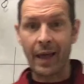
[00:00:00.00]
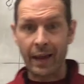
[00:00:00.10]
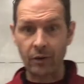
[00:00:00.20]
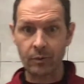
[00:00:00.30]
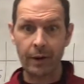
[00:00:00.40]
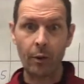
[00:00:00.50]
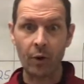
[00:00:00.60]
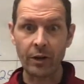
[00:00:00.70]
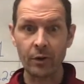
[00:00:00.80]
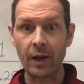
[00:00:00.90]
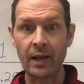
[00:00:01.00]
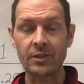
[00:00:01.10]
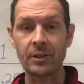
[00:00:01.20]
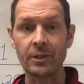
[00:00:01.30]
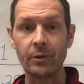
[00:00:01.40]
Here's what I want you guys
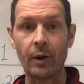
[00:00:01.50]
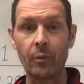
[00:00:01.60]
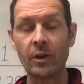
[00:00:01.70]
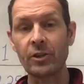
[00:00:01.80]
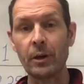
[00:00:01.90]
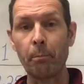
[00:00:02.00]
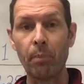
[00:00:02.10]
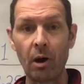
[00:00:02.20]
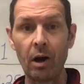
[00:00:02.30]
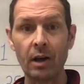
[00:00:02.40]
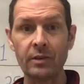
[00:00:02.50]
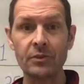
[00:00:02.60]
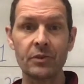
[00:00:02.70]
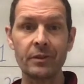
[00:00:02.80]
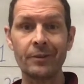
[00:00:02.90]
to do. I want you to
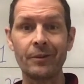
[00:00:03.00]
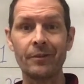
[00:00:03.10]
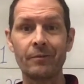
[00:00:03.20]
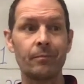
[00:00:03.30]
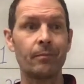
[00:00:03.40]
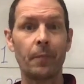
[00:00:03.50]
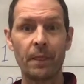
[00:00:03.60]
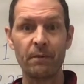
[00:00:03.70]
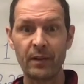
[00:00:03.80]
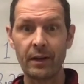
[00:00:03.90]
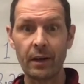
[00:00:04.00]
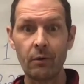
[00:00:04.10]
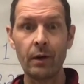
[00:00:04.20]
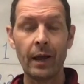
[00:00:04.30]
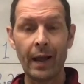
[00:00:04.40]
pause the
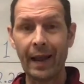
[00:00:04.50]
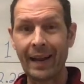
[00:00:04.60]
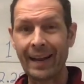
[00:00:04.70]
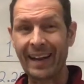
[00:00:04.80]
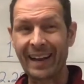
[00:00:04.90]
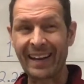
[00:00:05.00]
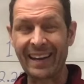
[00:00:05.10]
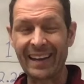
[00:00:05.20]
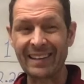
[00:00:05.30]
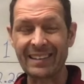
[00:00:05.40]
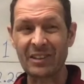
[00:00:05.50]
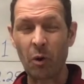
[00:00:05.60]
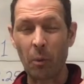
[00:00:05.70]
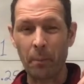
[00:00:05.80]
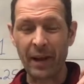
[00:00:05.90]
video, get
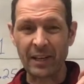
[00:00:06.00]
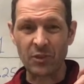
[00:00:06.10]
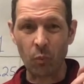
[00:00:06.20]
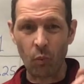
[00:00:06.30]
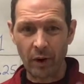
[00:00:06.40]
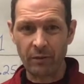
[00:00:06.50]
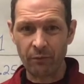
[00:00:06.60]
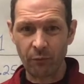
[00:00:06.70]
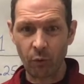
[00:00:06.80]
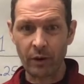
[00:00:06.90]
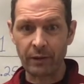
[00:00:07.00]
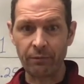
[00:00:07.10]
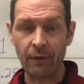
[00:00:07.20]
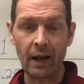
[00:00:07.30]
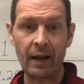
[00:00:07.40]
page
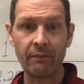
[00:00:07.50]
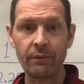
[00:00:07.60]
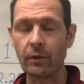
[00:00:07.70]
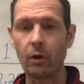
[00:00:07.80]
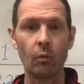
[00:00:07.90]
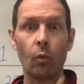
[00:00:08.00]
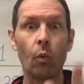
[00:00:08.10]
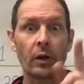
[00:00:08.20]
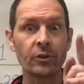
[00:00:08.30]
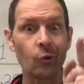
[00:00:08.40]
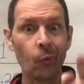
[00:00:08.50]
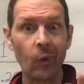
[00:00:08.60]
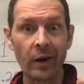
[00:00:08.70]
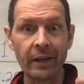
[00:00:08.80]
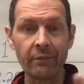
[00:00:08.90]

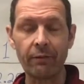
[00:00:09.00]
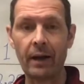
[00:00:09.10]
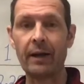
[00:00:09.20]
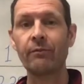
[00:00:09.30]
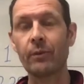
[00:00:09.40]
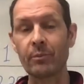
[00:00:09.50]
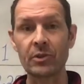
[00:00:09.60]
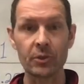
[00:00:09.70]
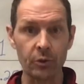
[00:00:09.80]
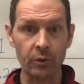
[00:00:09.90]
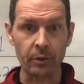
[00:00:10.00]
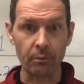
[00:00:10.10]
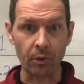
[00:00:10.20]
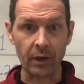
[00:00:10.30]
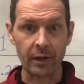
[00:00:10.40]
125 from the student
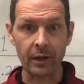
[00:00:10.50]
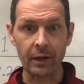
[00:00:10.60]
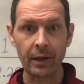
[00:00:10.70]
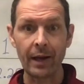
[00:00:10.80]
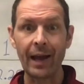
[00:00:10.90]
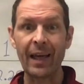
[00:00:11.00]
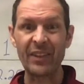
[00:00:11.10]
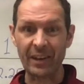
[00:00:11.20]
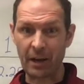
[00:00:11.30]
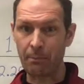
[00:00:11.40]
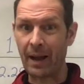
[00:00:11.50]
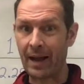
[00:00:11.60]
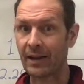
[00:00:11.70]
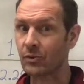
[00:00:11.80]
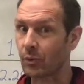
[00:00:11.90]
book, and then come back
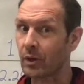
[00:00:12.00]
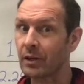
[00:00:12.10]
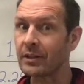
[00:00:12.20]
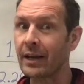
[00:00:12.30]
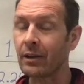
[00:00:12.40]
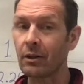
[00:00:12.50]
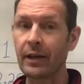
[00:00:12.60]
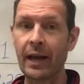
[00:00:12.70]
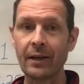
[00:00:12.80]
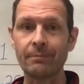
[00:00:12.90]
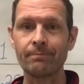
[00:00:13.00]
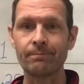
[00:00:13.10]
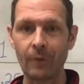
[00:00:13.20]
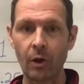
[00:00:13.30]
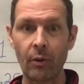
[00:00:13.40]
because we're going to take a look at it.
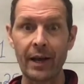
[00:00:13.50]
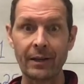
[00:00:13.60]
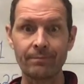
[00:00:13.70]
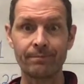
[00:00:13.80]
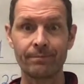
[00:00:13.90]
Go ahead.